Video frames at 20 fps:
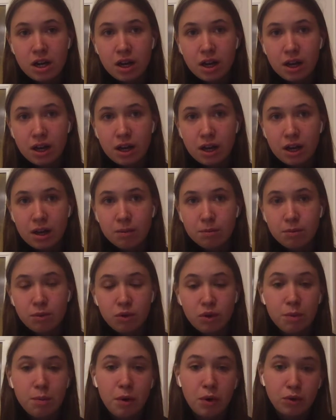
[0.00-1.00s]

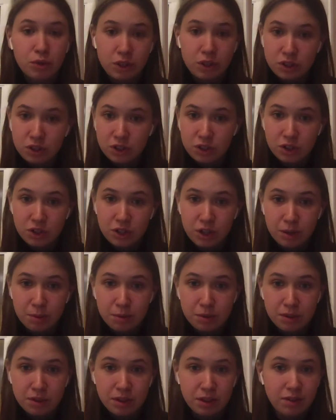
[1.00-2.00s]
remote
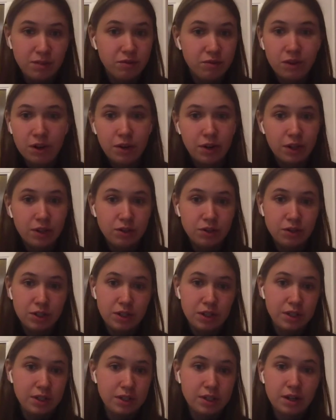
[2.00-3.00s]
internships in very
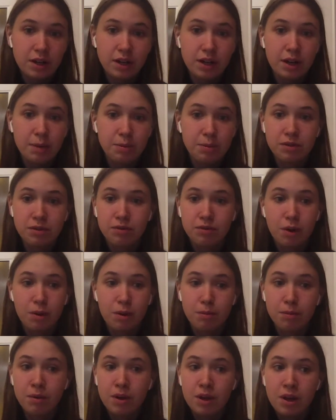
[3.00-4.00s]
interesting startups,
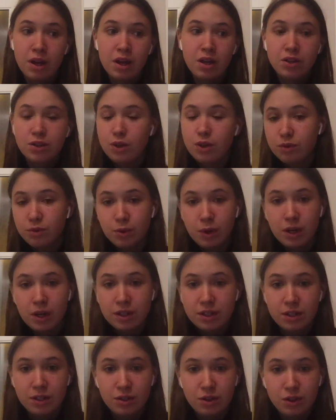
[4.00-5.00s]
from software
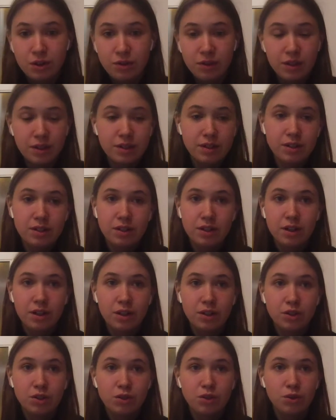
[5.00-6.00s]
as a service
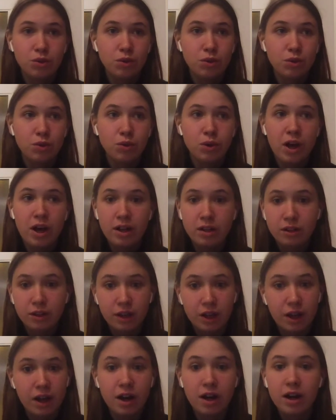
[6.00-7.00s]
to
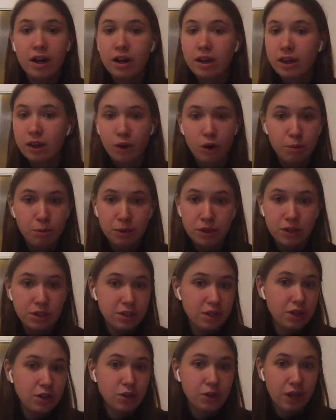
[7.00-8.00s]
healthcare,
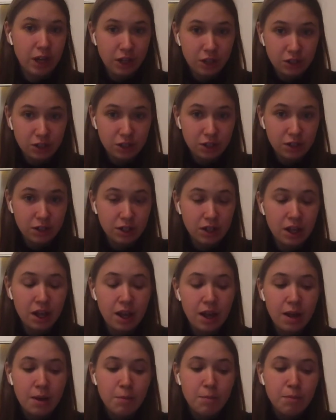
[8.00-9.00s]
e-commerce, education.
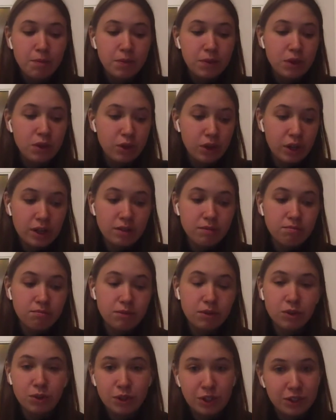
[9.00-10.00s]
You can
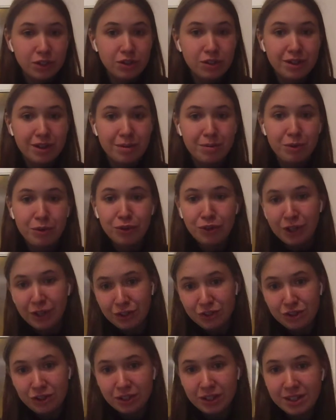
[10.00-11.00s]
look into them on
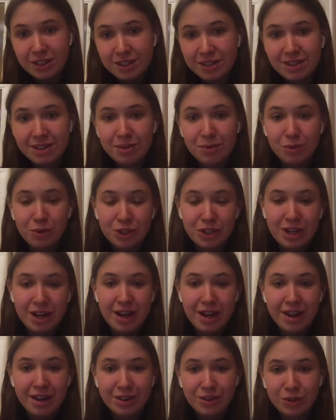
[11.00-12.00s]
Analyst, which
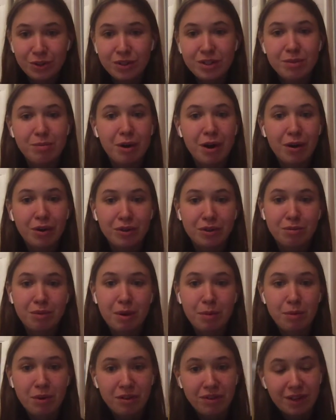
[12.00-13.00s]
I talked about in my
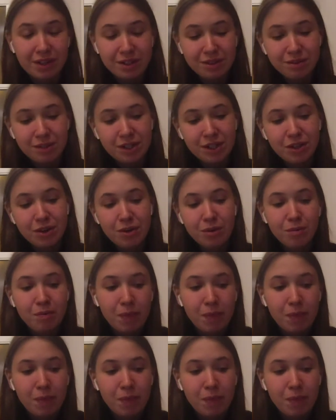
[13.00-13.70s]
previous video.